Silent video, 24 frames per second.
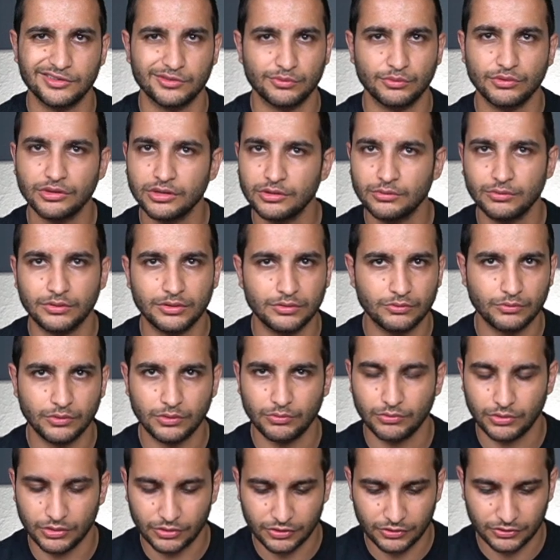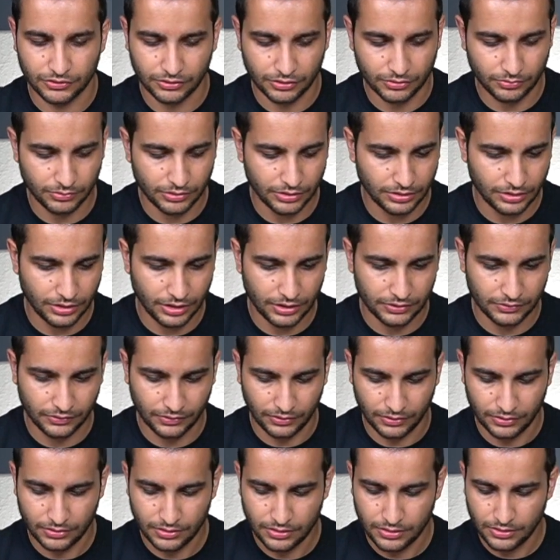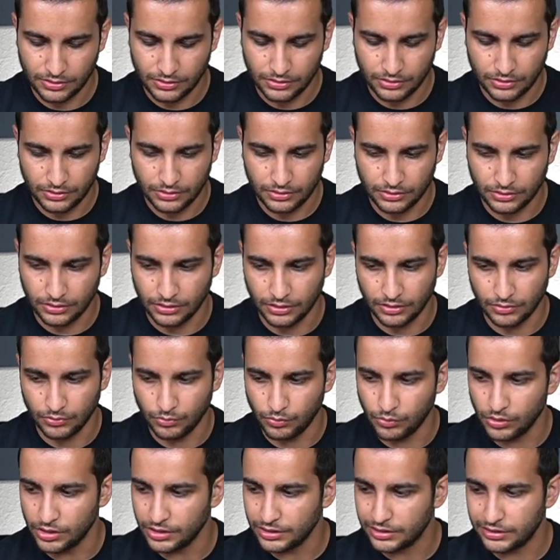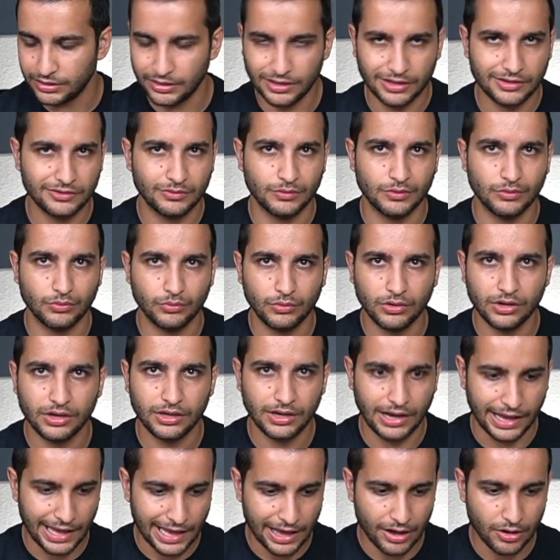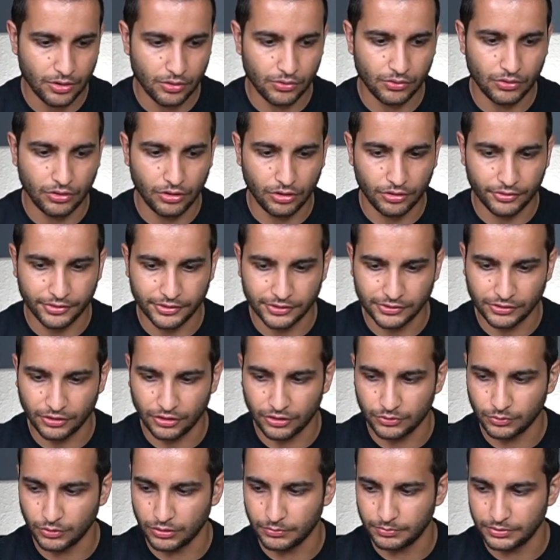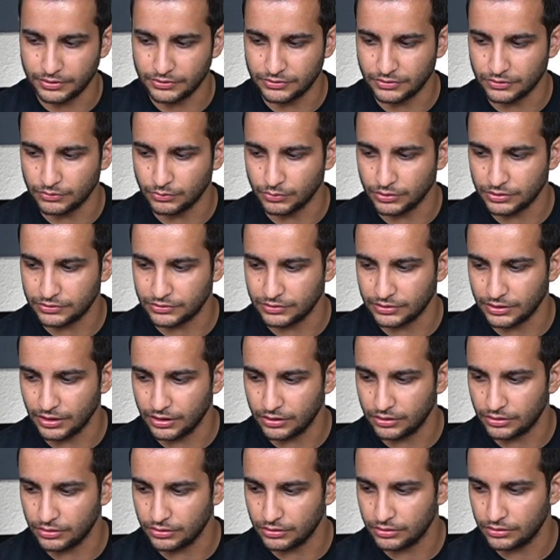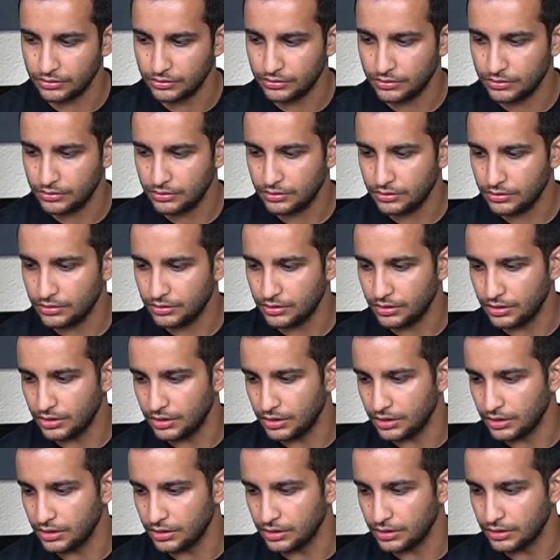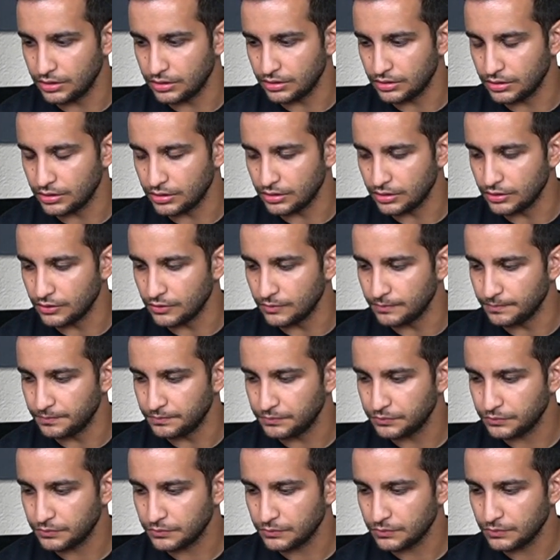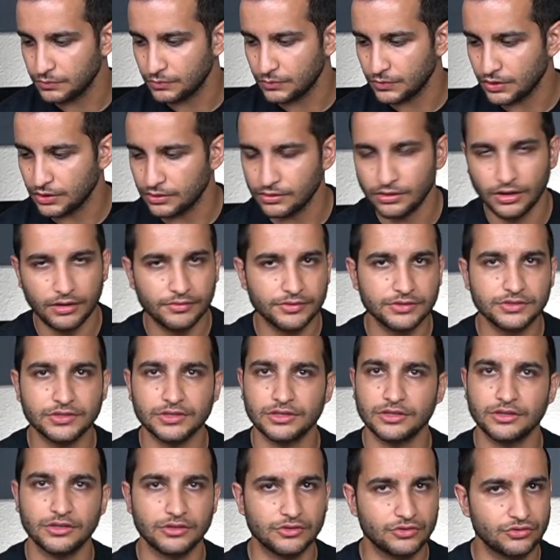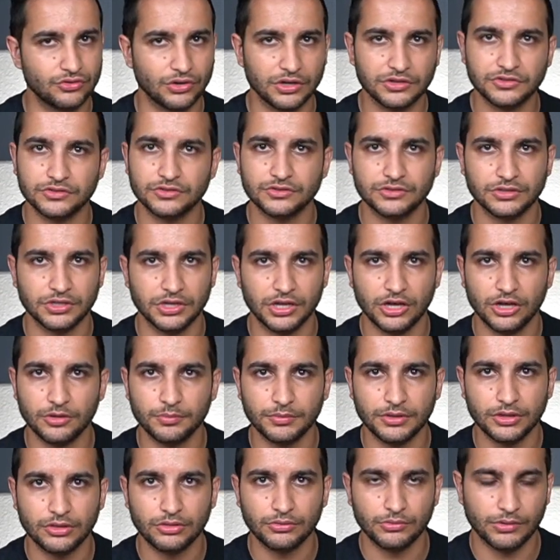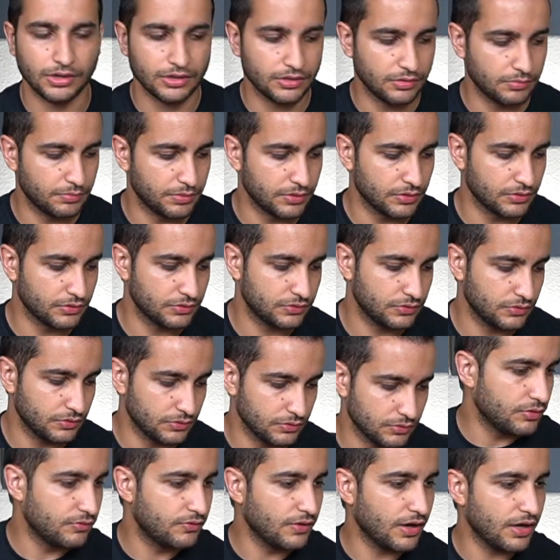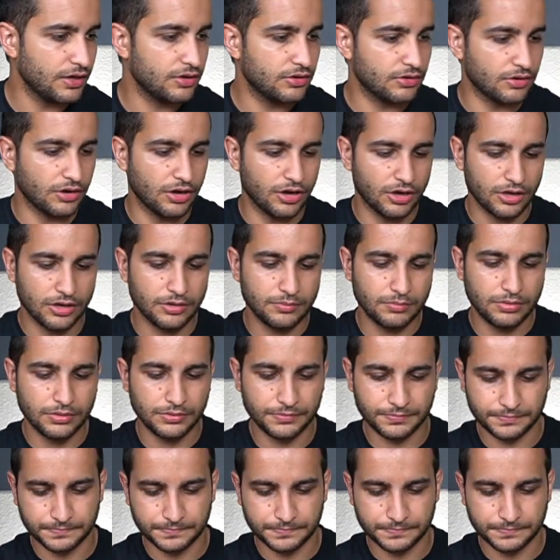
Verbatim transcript: is really when, when we're going to start realizing uh, what connects with what, how all these hardware pieces work together, and um, Obviously the instruction is gonna help me throughout the build too. You've got your hub